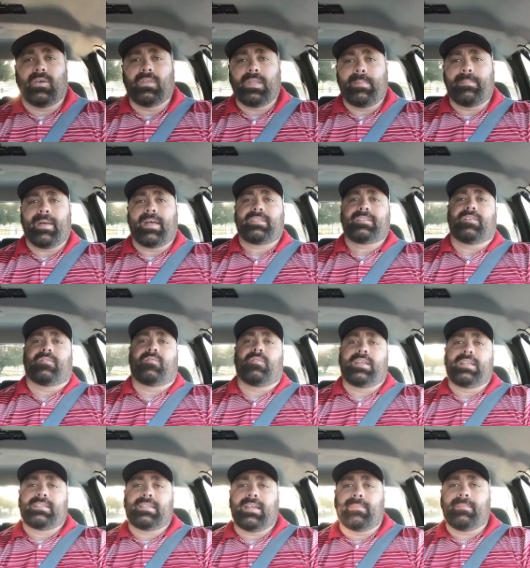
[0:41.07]
batch of
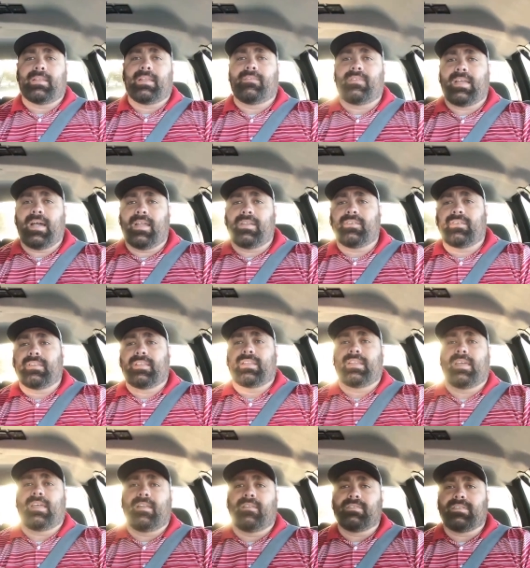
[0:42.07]
free time that I've got during the
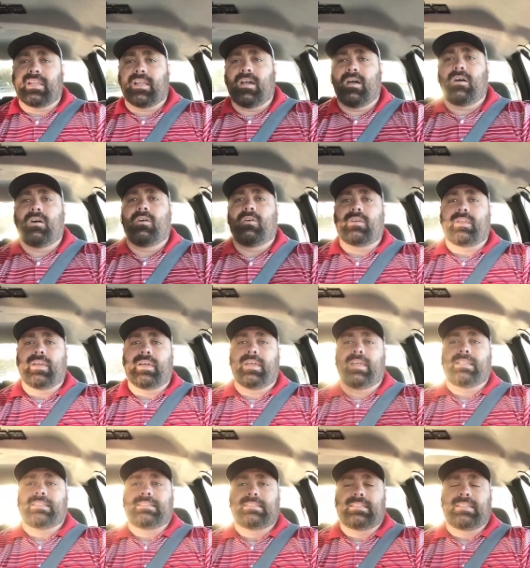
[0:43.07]
day? And I was like, oh,
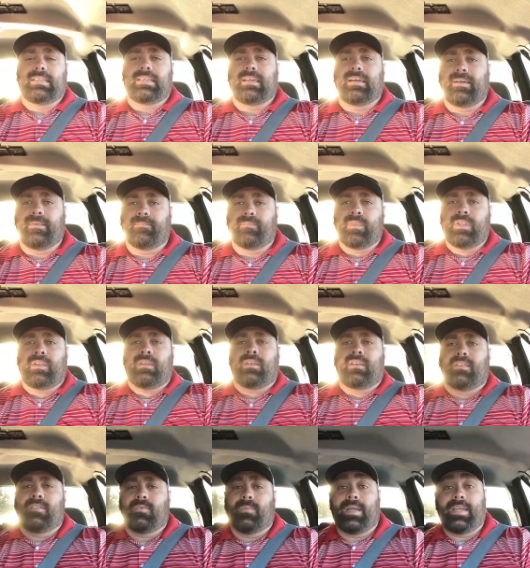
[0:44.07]
okay, it's the
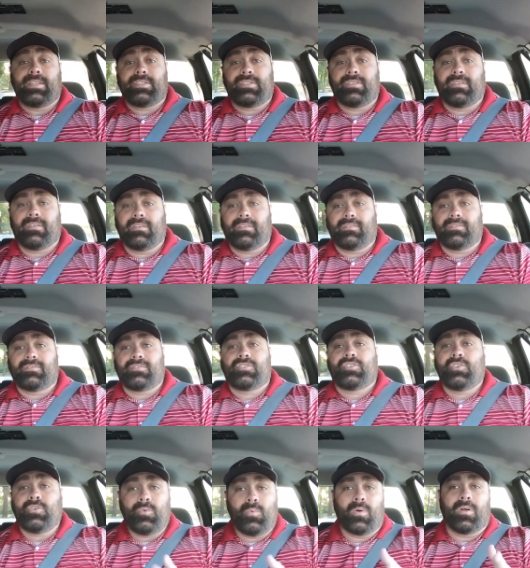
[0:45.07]
way
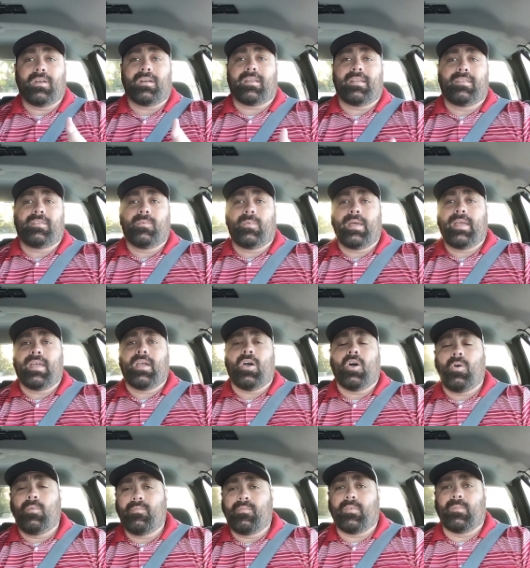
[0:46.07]
to work and the way
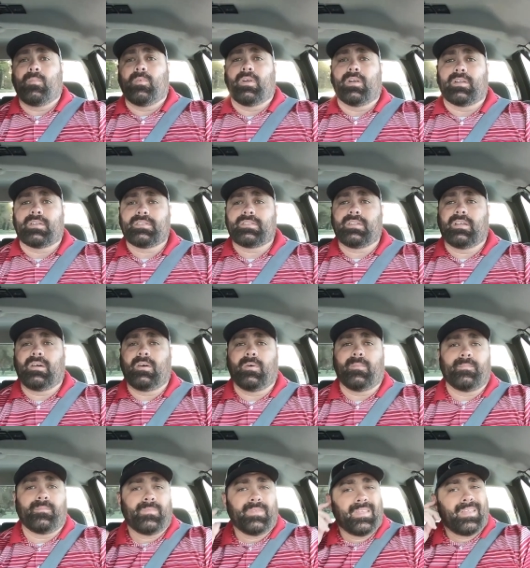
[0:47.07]
home from work. So
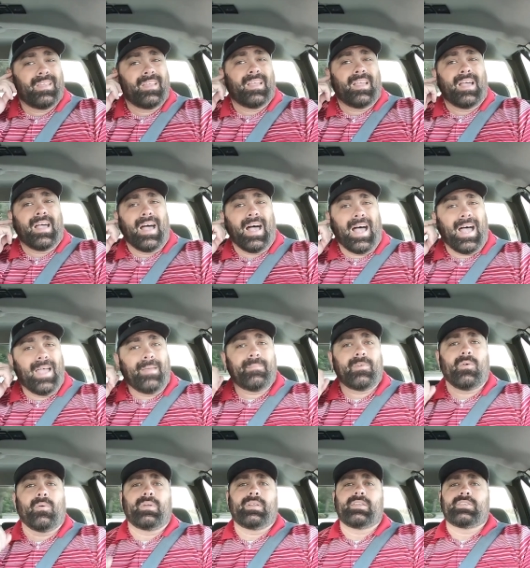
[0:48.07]
I'm
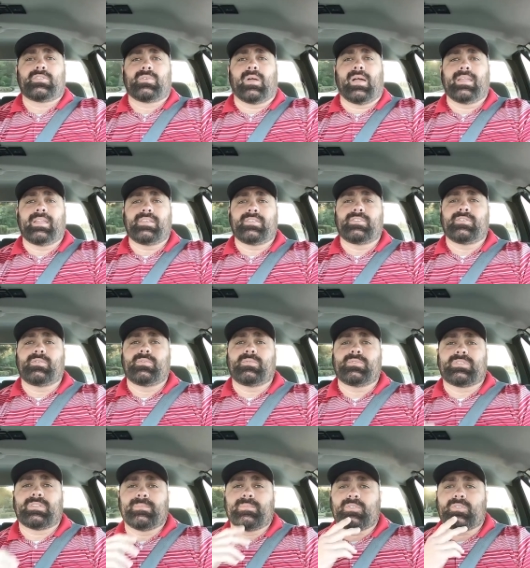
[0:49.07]
going to try to do
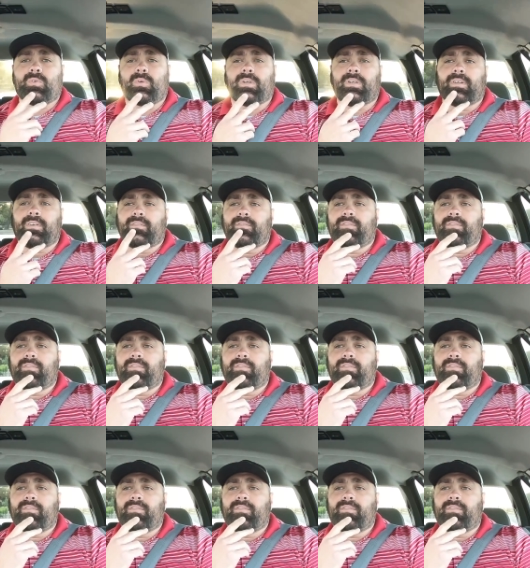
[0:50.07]
some sort of